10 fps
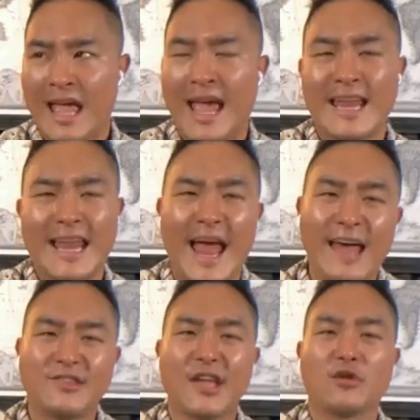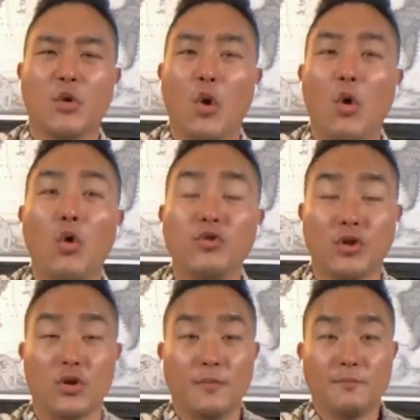And then as they grow
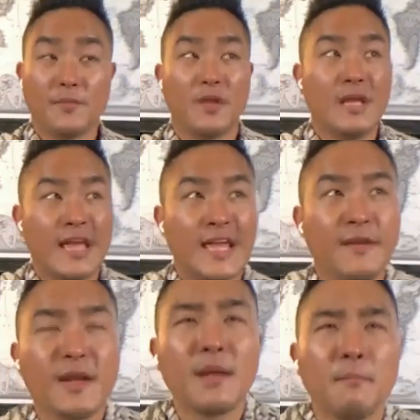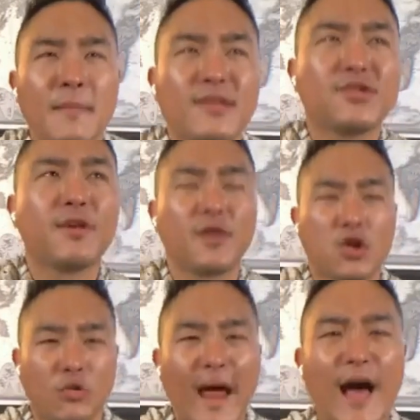older, even in midst of a
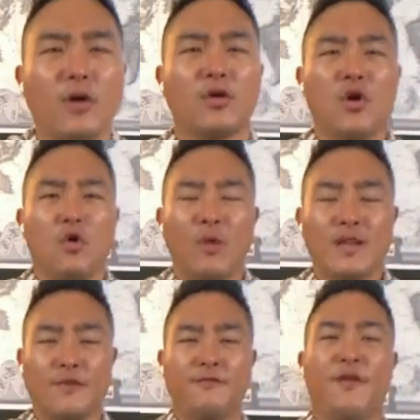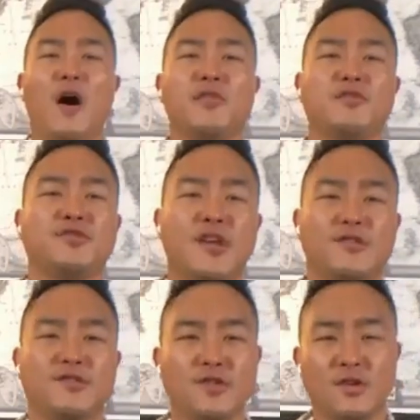crowd, when the father
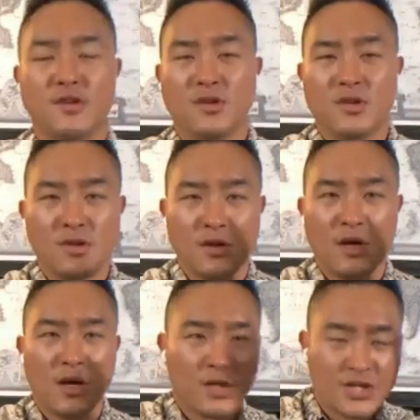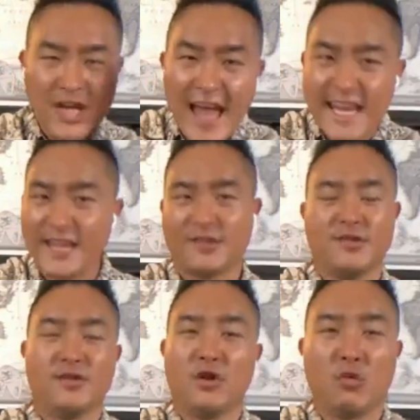says, uh, Janet,
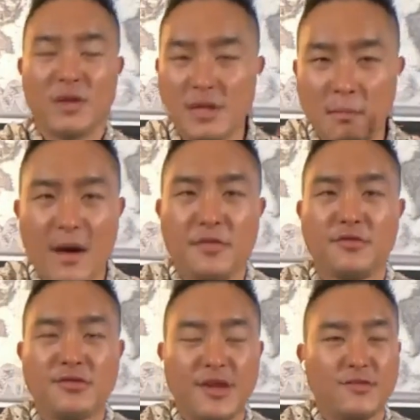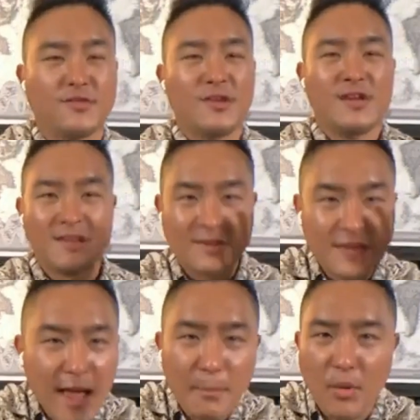or when the mother says,
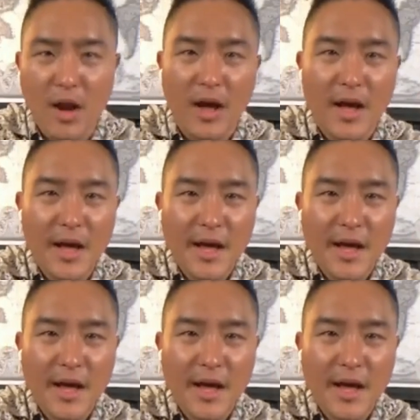Deborah,